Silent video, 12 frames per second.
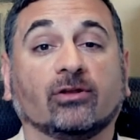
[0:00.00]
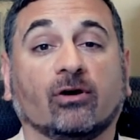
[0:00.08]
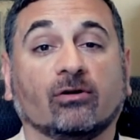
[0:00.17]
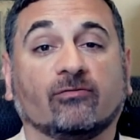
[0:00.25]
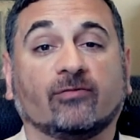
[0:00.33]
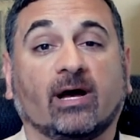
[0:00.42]
to
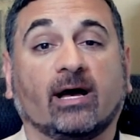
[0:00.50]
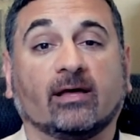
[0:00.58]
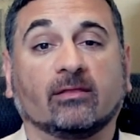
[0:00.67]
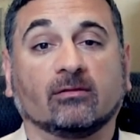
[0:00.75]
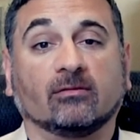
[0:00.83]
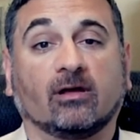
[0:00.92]

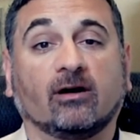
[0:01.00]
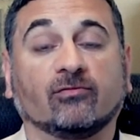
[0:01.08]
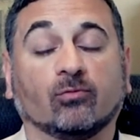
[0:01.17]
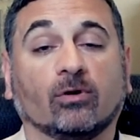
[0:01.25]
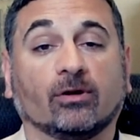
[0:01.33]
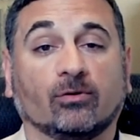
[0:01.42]
notify the
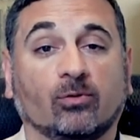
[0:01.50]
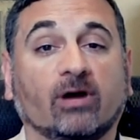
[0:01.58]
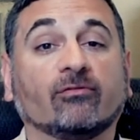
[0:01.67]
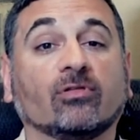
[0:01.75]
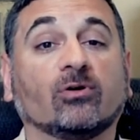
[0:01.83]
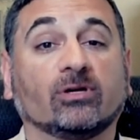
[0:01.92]
loved one,
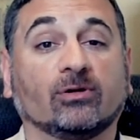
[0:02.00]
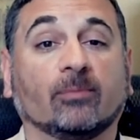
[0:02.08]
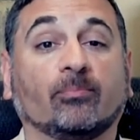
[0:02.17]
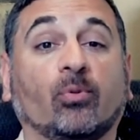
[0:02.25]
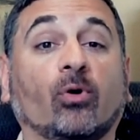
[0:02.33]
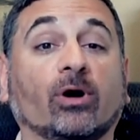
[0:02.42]
whoever
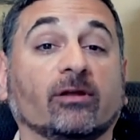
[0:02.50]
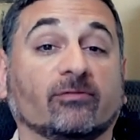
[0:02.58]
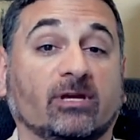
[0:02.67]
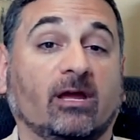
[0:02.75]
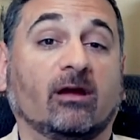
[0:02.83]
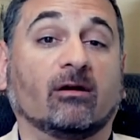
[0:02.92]
the point
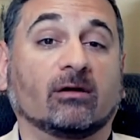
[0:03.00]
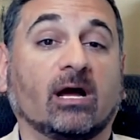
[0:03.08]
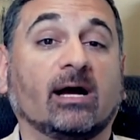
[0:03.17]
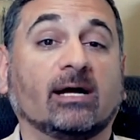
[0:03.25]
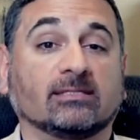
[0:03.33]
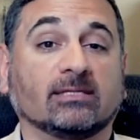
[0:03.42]
of care
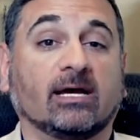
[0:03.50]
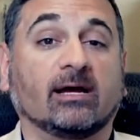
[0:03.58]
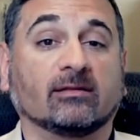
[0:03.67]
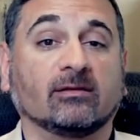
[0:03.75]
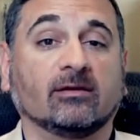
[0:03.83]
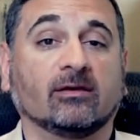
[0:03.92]

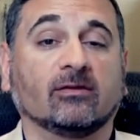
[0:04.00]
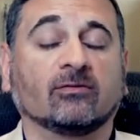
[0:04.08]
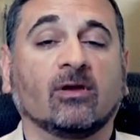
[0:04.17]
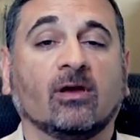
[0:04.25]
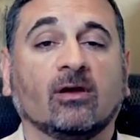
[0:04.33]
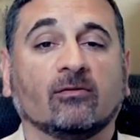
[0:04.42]
contact
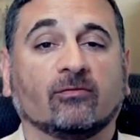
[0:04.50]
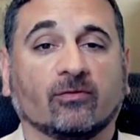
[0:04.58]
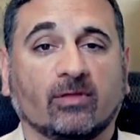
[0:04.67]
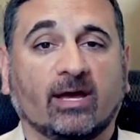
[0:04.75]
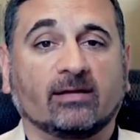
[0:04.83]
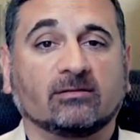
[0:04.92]
is
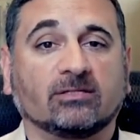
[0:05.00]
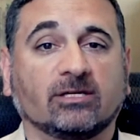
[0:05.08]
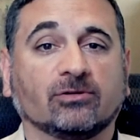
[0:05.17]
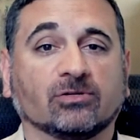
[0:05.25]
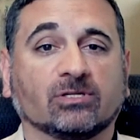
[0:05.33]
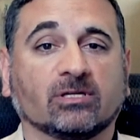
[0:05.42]
for that
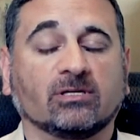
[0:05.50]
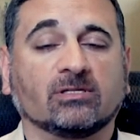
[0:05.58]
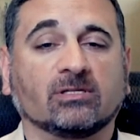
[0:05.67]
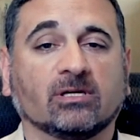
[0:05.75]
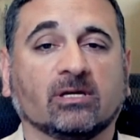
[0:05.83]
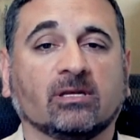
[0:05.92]
senior
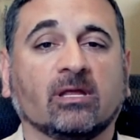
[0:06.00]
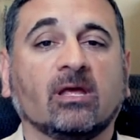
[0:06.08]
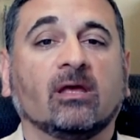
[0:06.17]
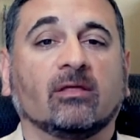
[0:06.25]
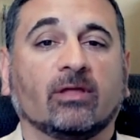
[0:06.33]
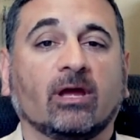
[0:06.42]
citizen.